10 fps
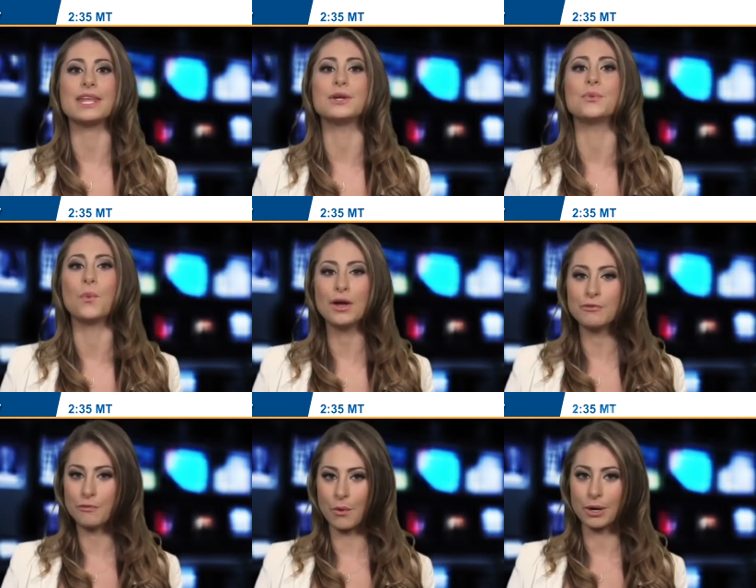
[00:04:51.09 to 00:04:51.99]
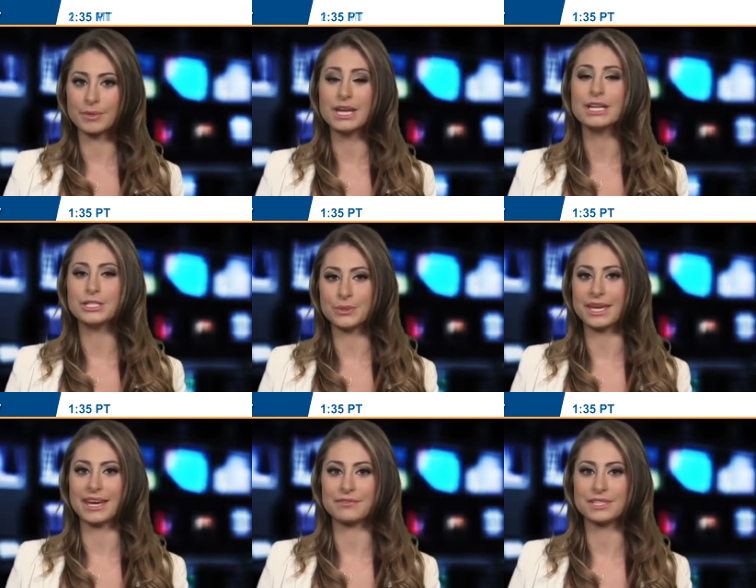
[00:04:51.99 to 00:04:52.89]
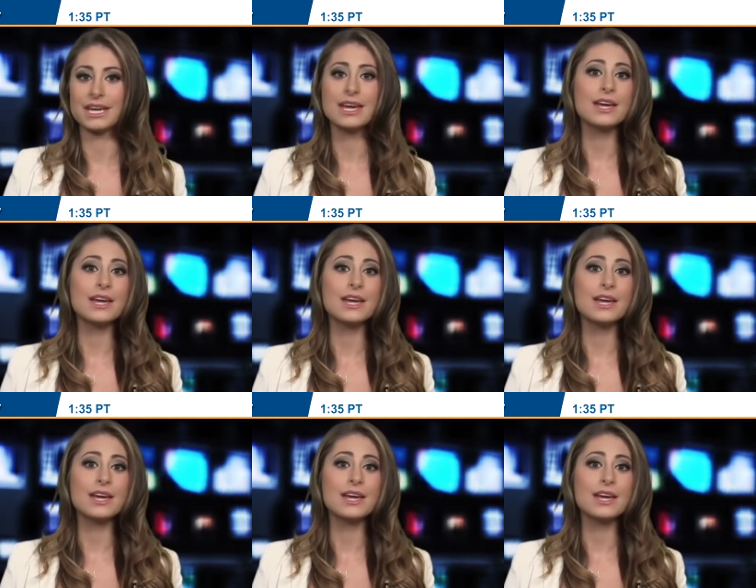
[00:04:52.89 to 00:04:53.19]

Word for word: and in what form to gift.